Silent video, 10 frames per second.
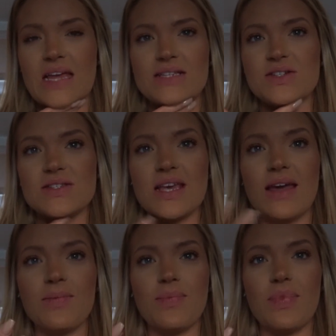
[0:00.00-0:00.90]
It's just
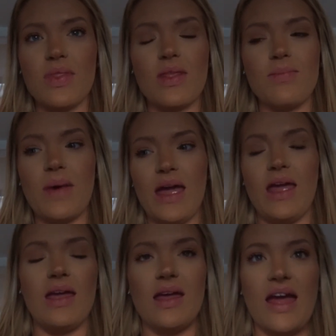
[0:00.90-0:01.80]
like
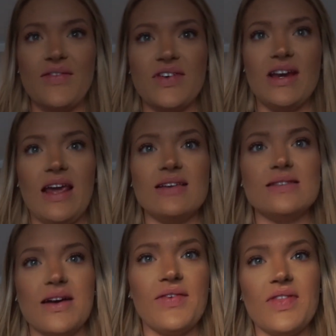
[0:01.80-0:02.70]
my everyday
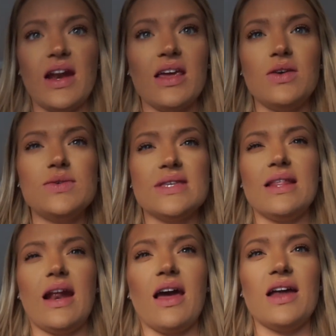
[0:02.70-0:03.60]
stuff that I use,
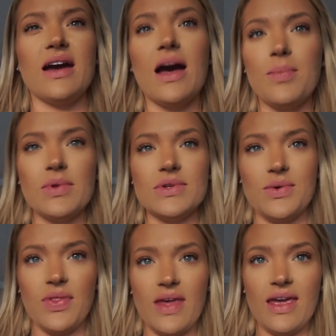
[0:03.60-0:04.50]
and then I got a couple
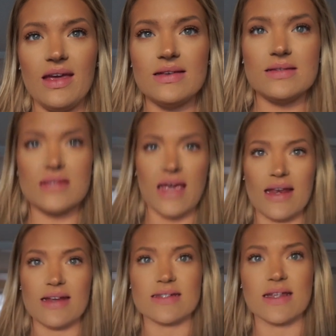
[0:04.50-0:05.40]
new things I
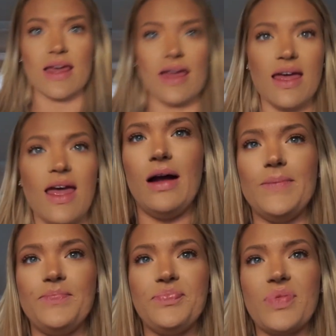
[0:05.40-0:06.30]
need to like,
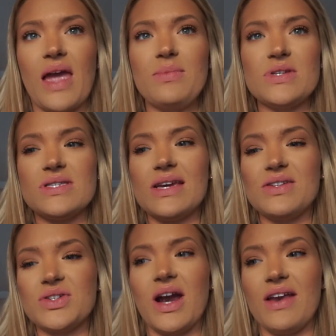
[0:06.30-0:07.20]
I'm just
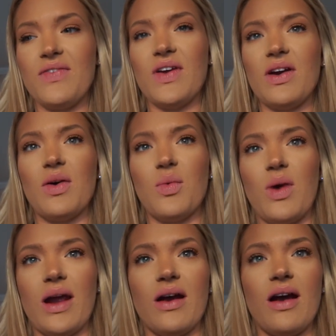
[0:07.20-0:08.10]
like trying to figure out
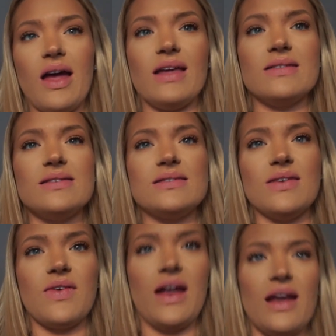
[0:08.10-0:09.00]
where I can
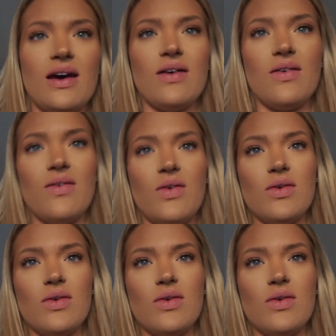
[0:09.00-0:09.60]
sit right now.